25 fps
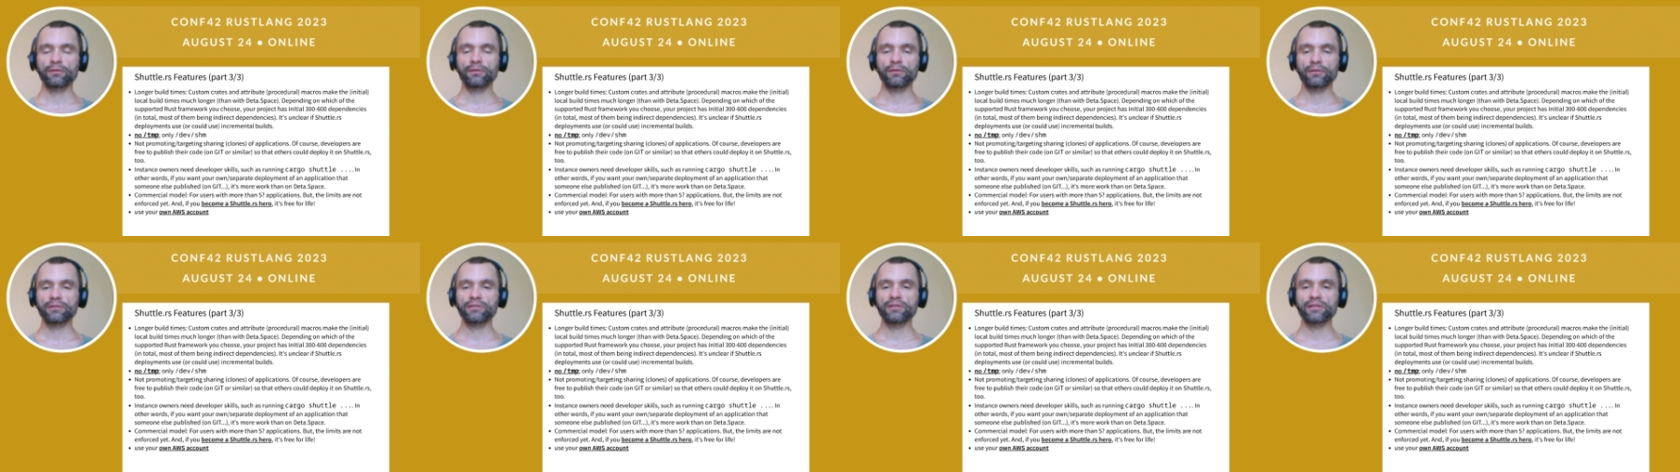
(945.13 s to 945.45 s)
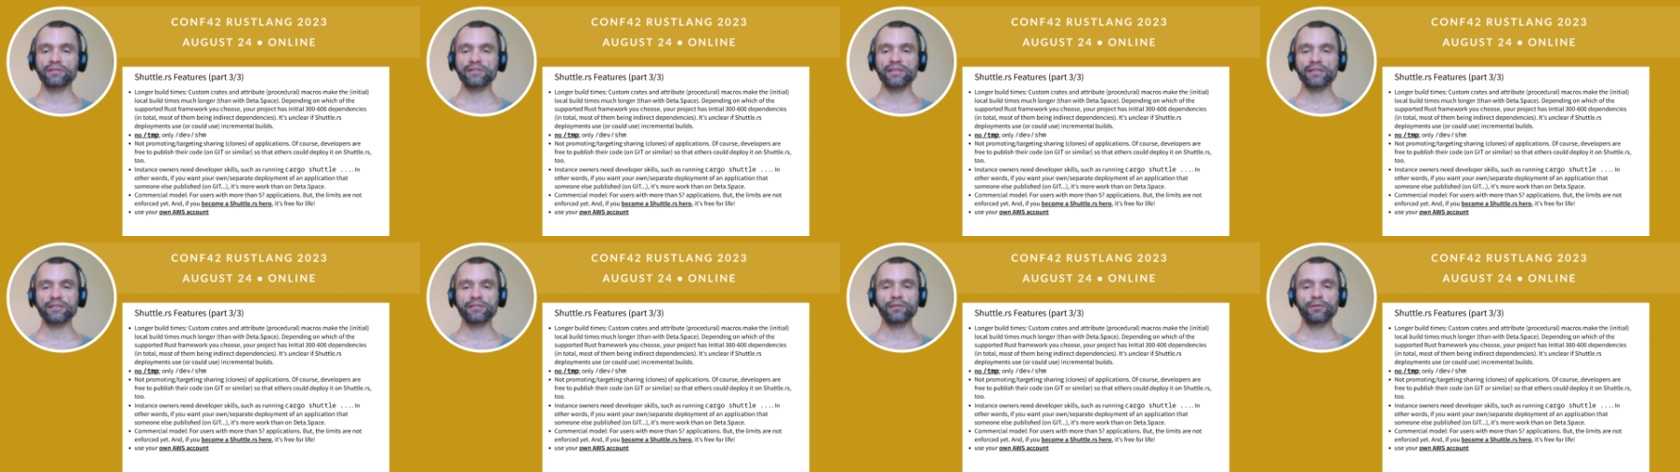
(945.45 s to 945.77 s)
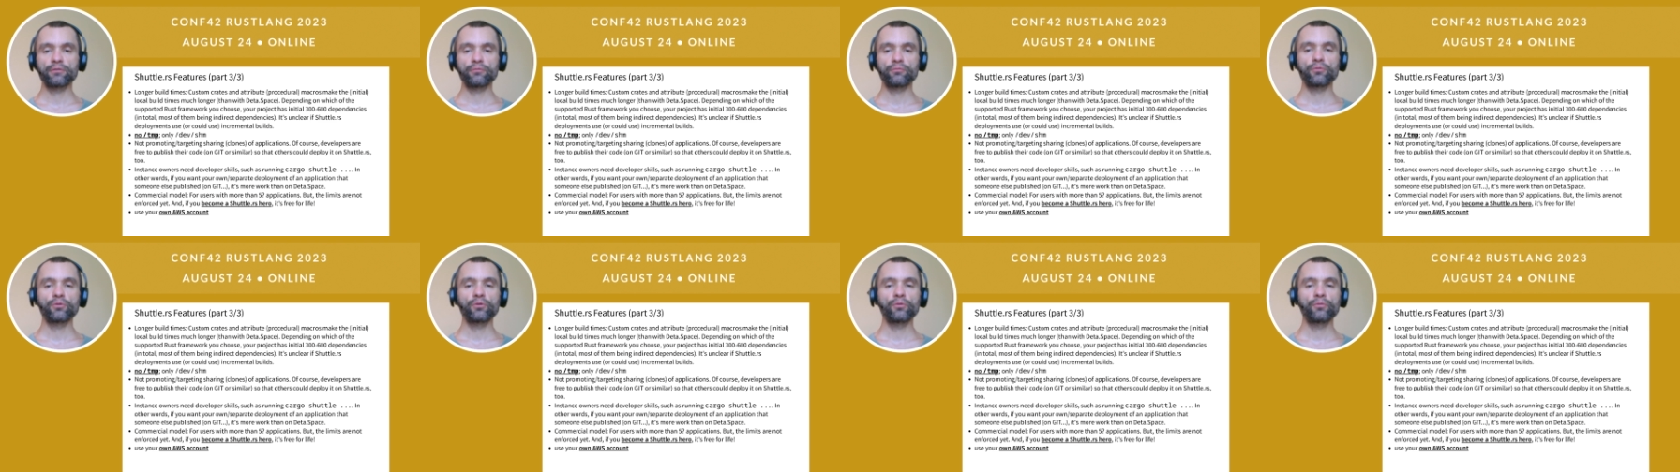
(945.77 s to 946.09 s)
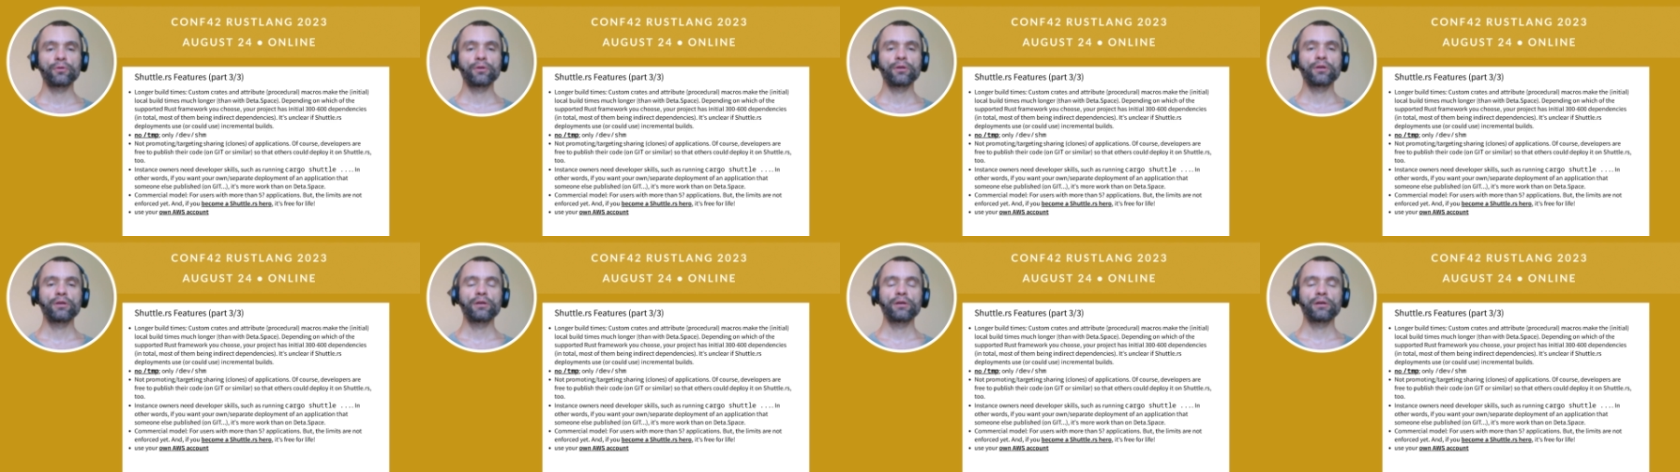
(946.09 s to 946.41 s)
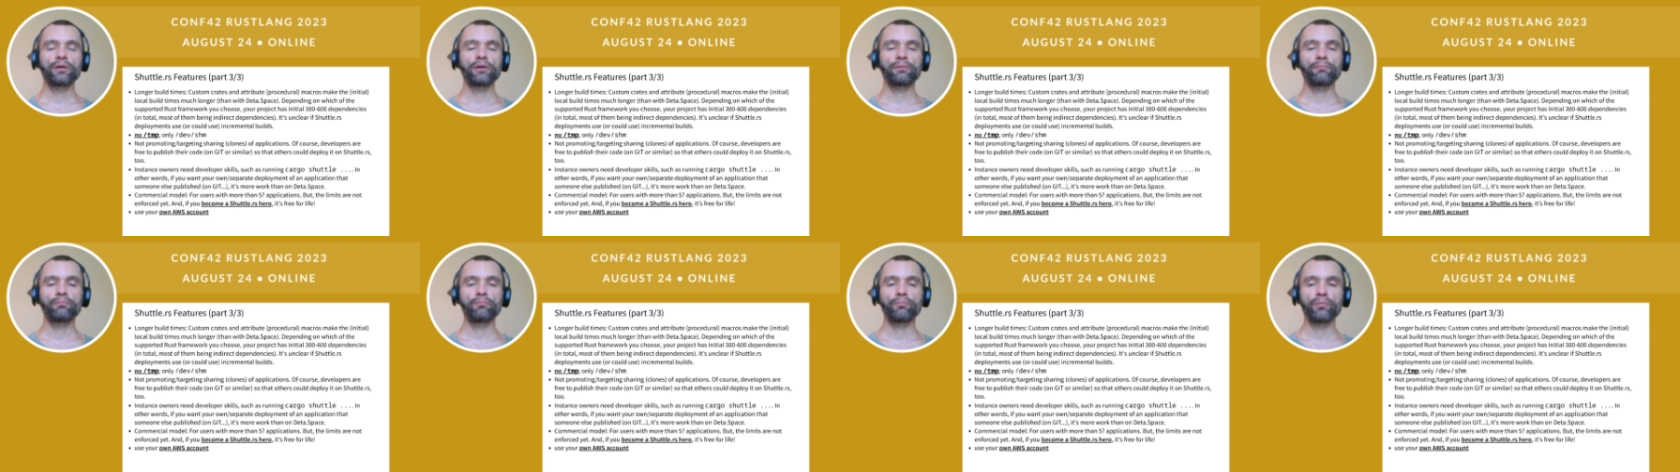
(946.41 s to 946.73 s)
successive
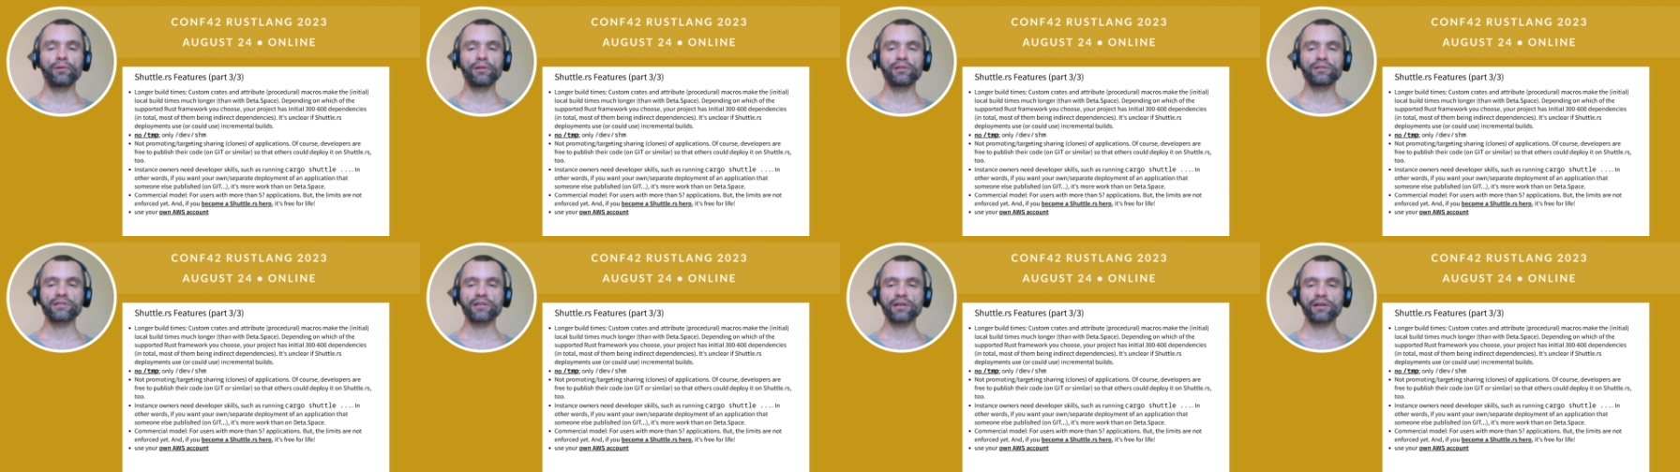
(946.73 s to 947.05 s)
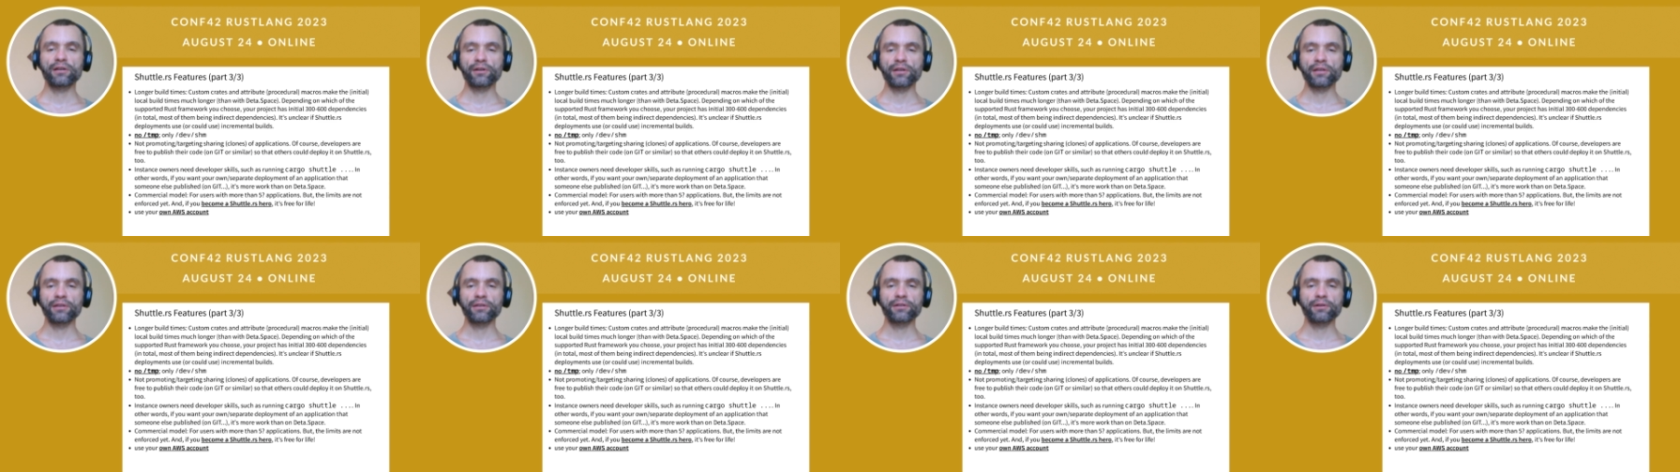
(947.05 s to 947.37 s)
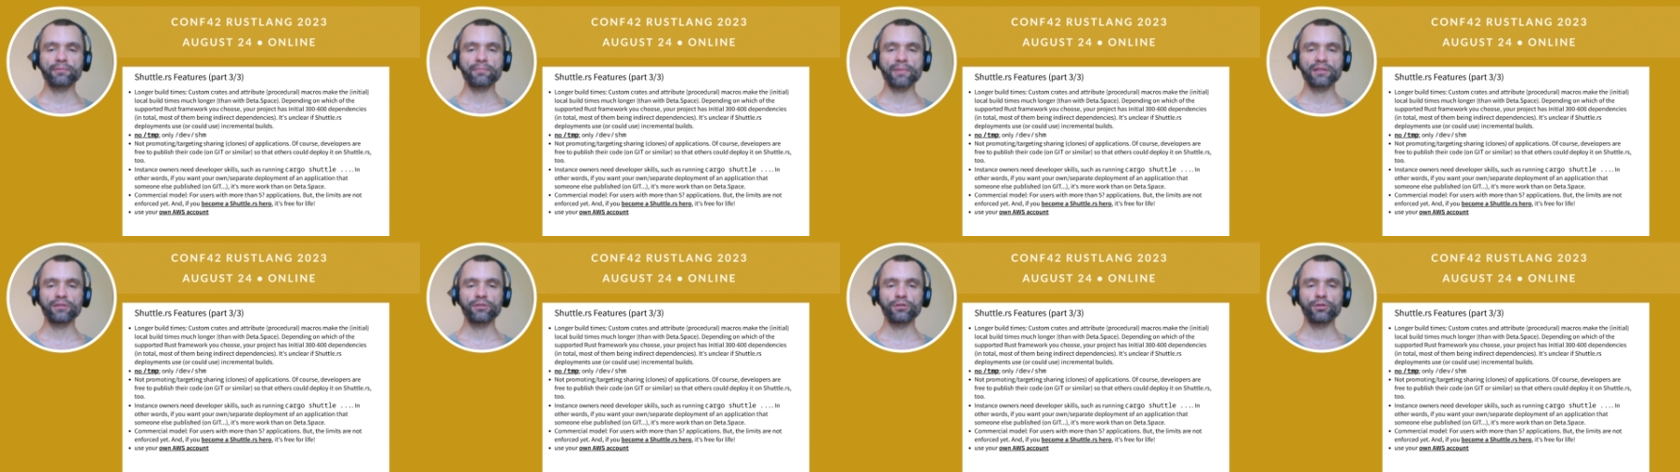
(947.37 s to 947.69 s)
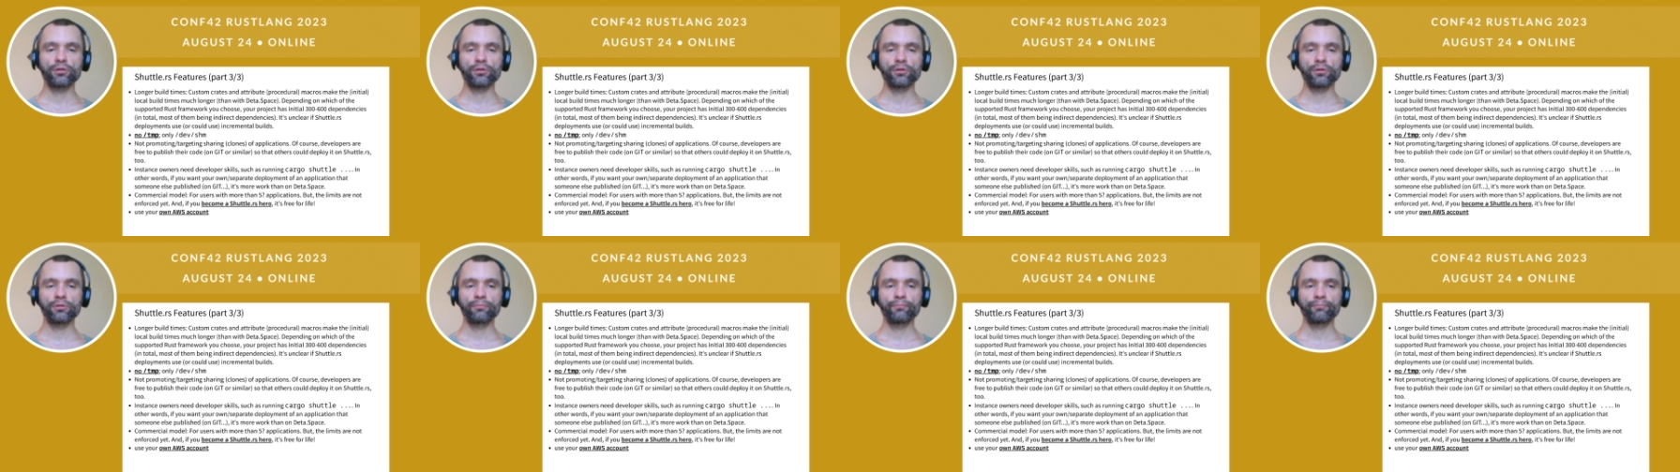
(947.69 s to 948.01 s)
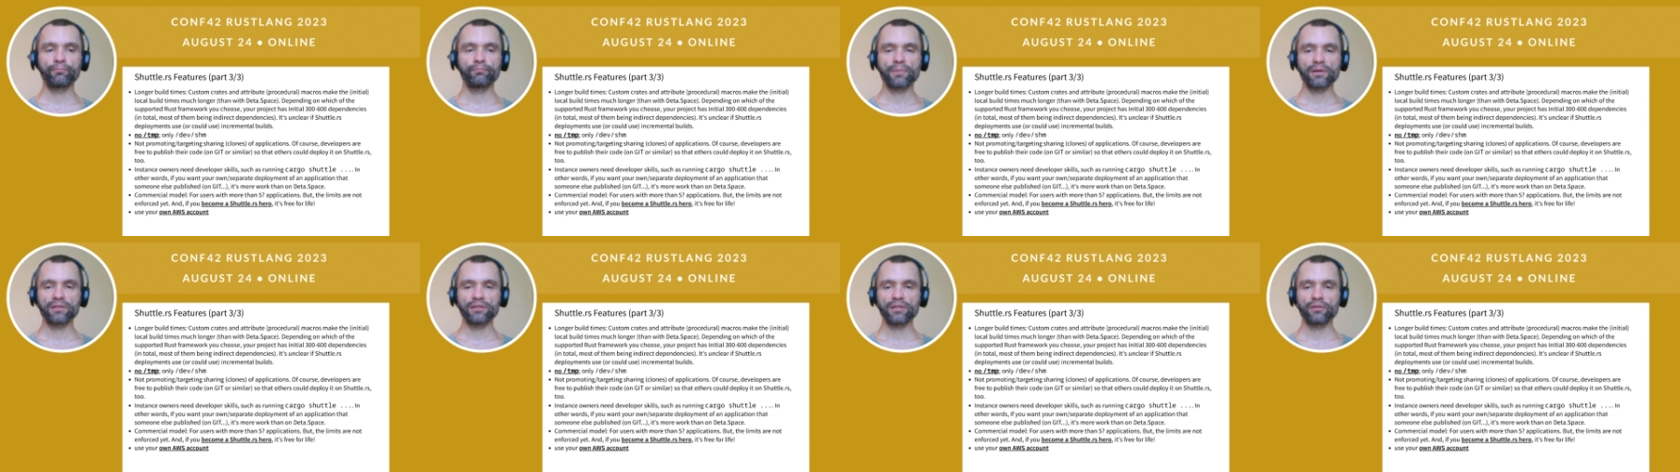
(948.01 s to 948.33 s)
uh, builds are incremental
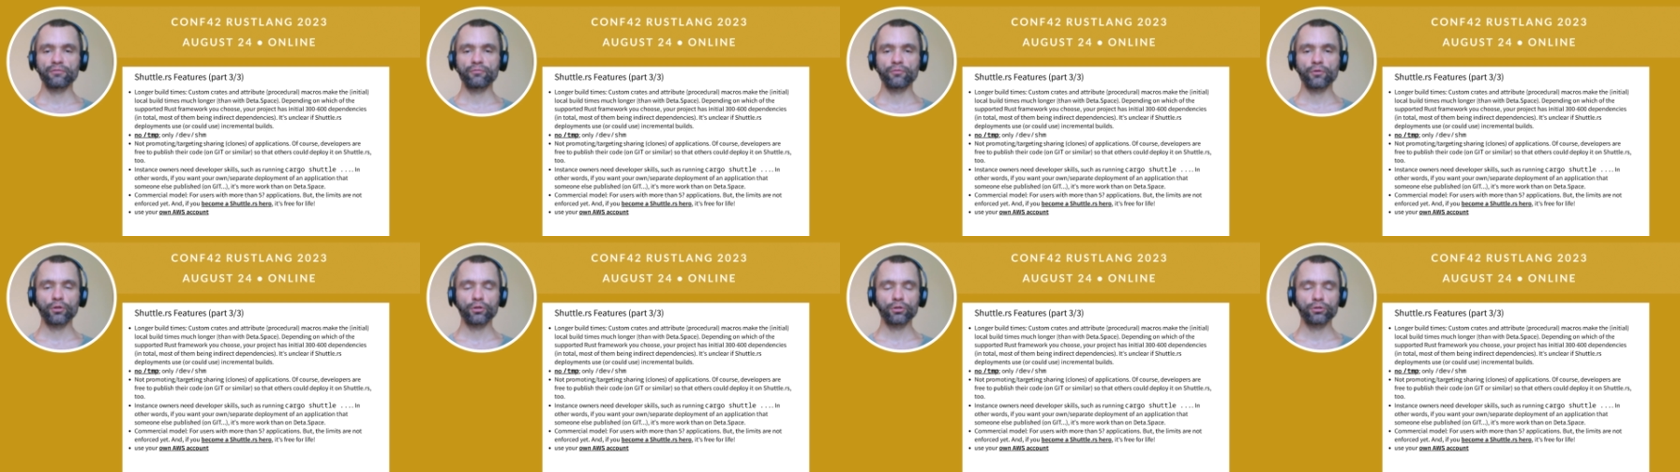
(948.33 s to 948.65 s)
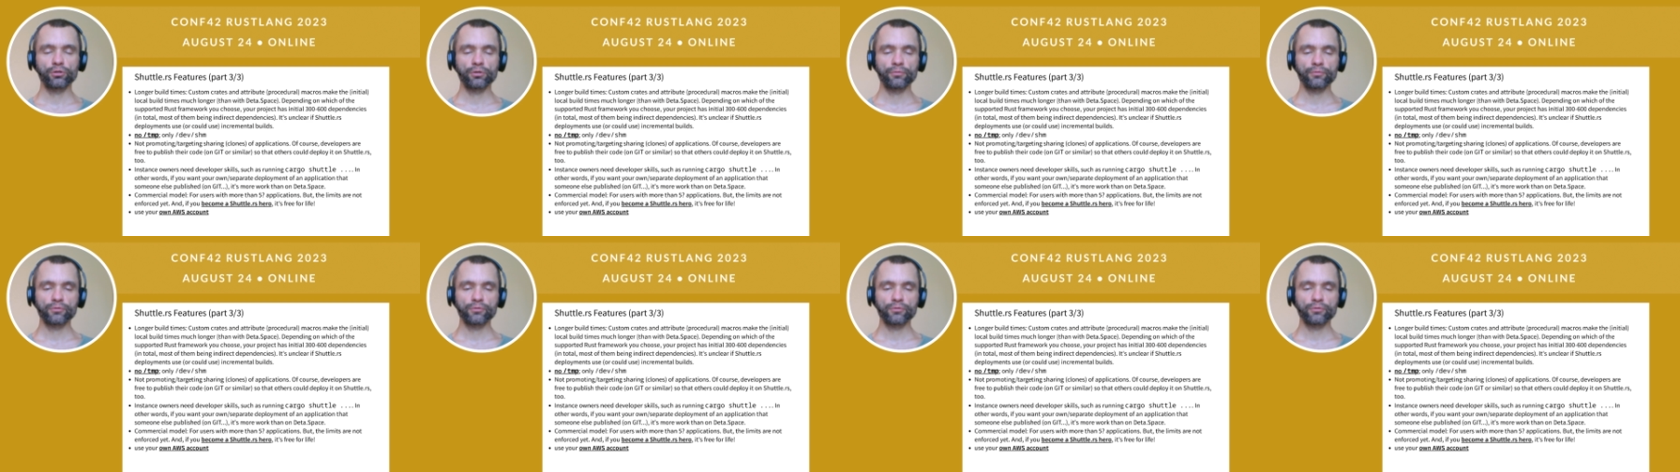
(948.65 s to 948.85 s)
by default,